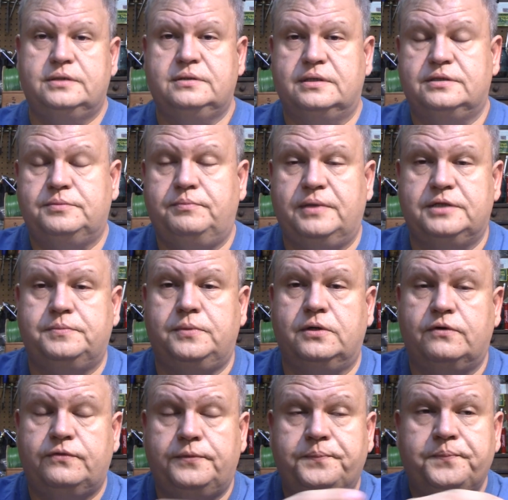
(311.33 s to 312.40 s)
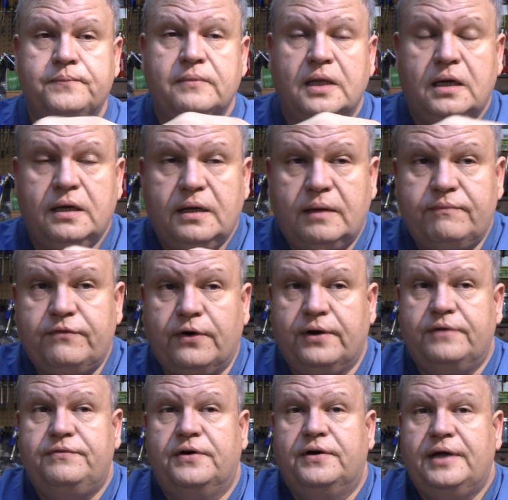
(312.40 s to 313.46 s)
It's beautiful. I'm
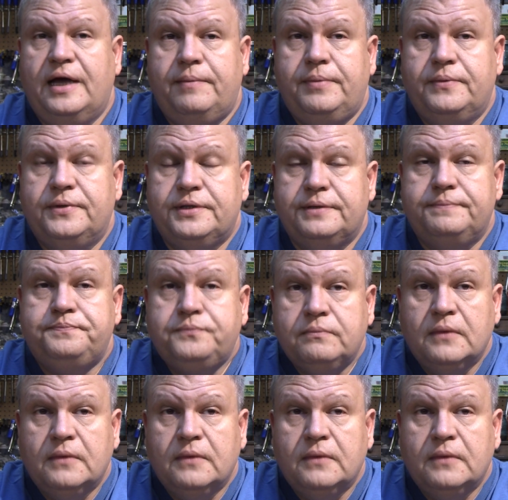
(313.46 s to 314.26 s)
very, very happy with it.